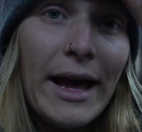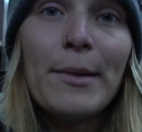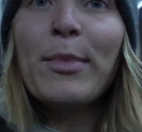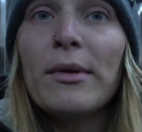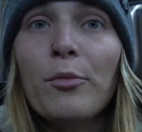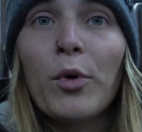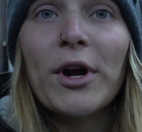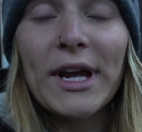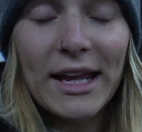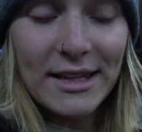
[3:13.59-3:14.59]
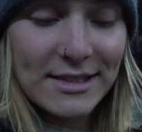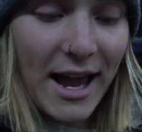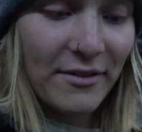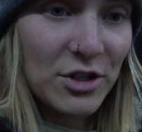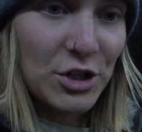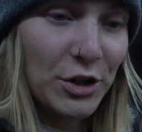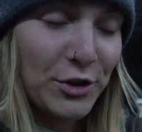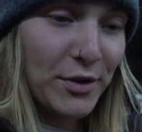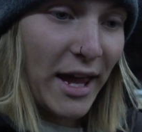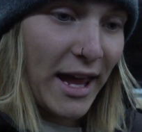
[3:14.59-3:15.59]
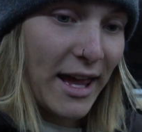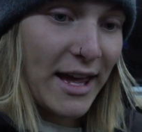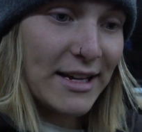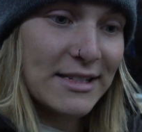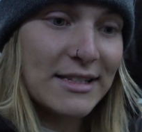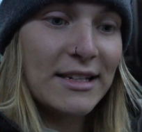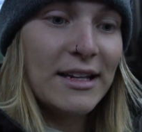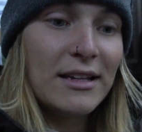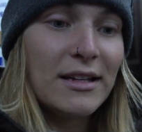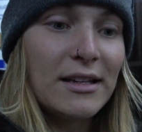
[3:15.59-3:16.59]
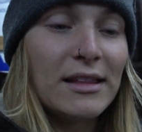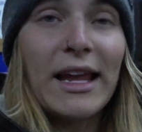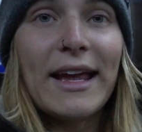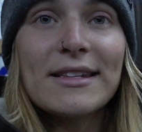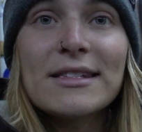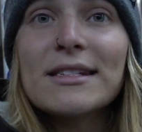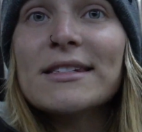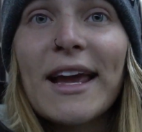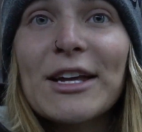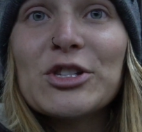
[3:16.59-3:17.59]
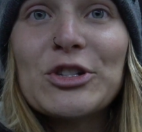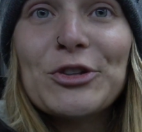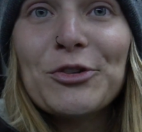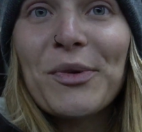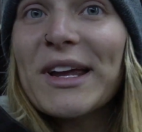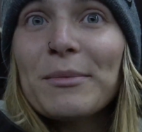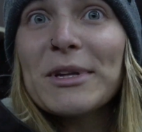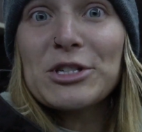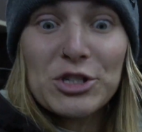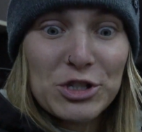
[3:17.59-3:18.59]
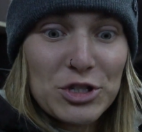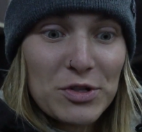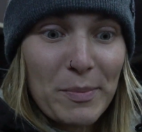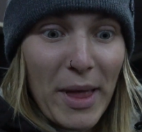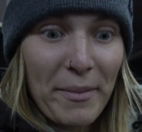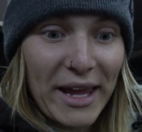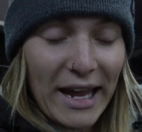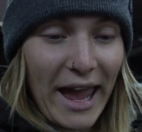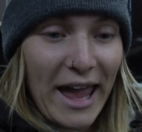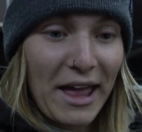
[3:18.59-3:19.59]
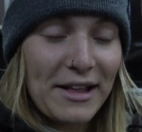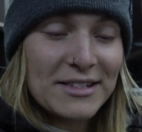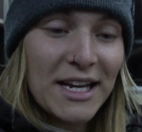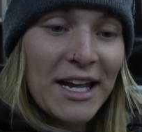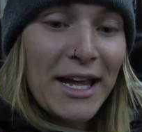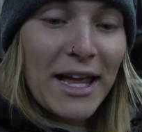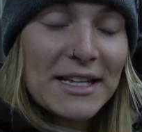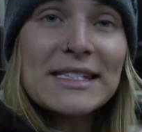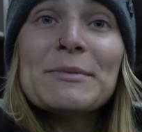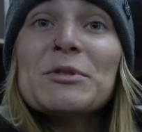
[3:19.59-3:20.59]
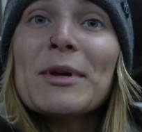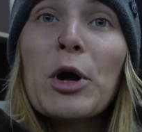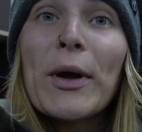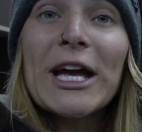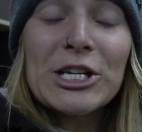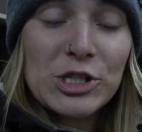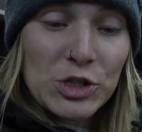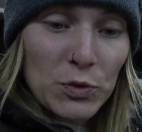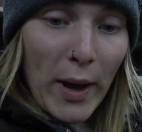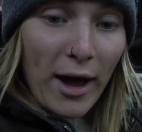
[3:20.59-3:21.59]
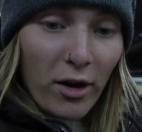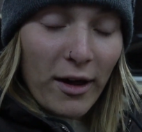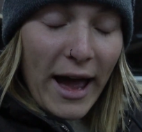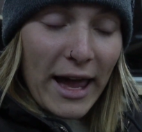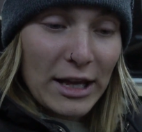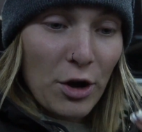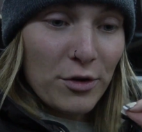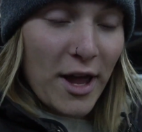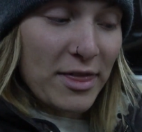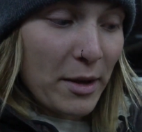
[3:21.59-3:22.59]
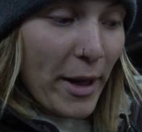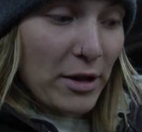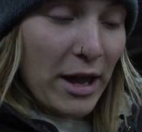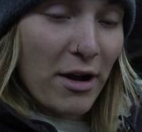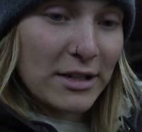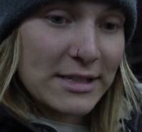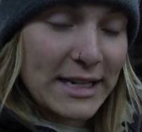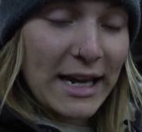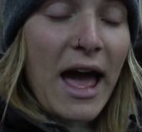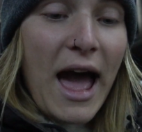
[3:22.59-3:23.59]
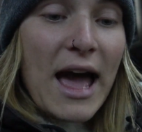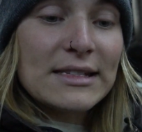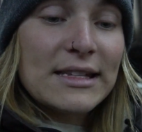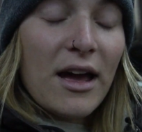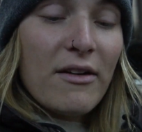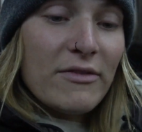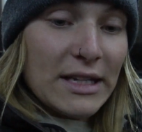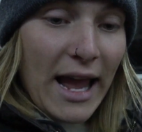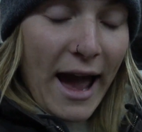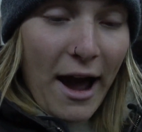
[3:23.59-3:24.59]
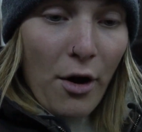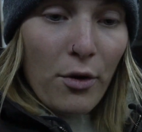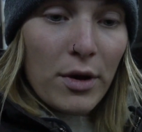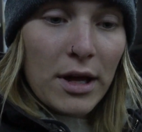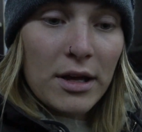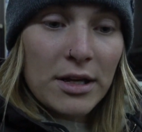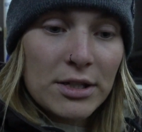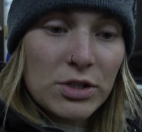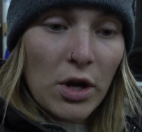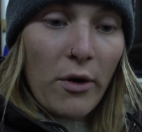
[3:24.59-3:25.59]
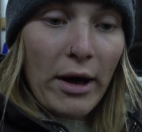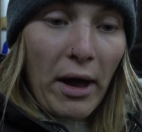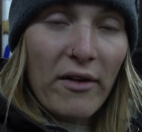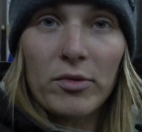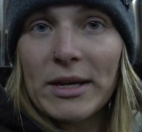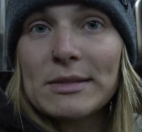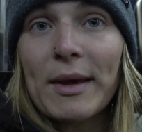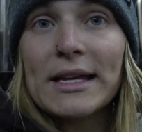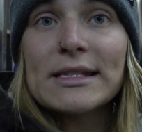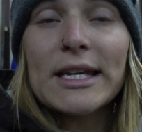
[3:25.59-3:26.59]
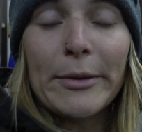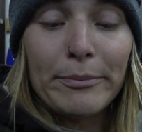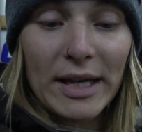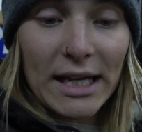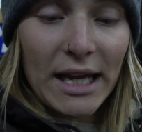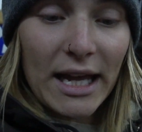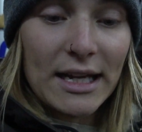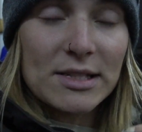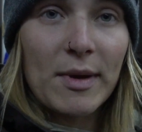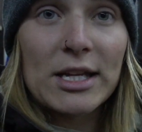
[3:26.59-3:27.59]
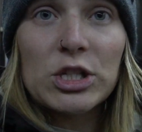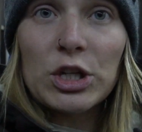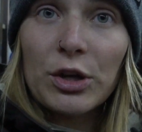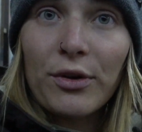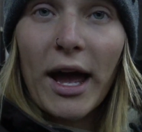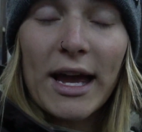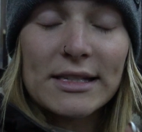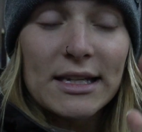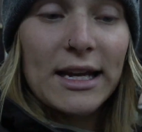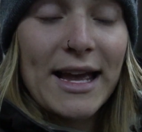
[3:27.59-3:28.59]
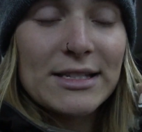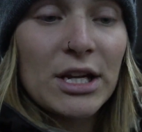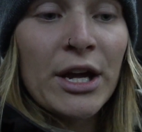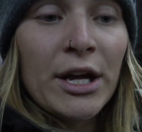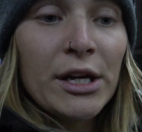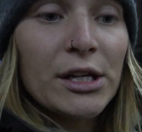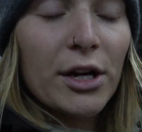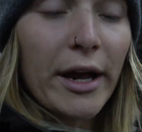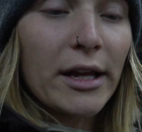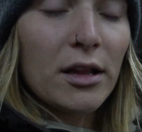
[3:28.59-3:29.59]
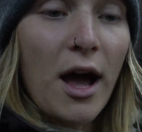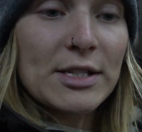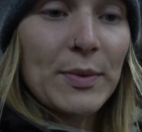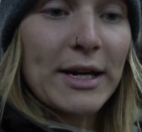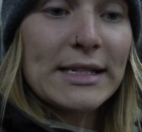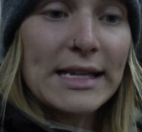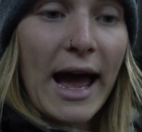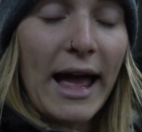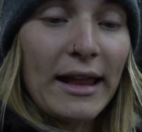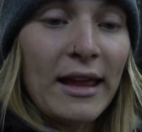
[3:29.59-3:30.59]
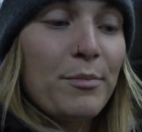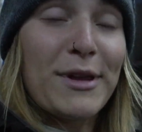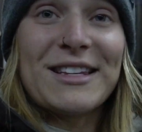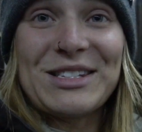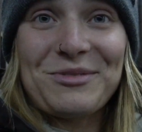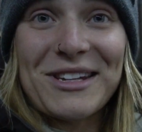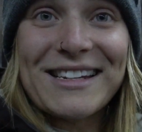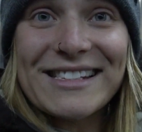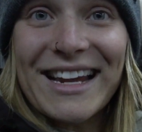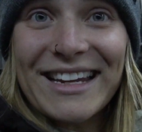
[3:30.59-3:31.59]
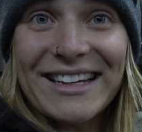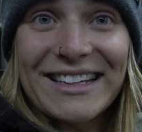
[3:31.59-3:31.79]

I've been working this afternoon, and Lance decided to randomly just do the plumbing, and it seems to be going swell. I know nothing about it, honestly, as of now, so I'll have him explain it to me and explain it to you guys in case you're kind of lost where he's at, but this is really exciting.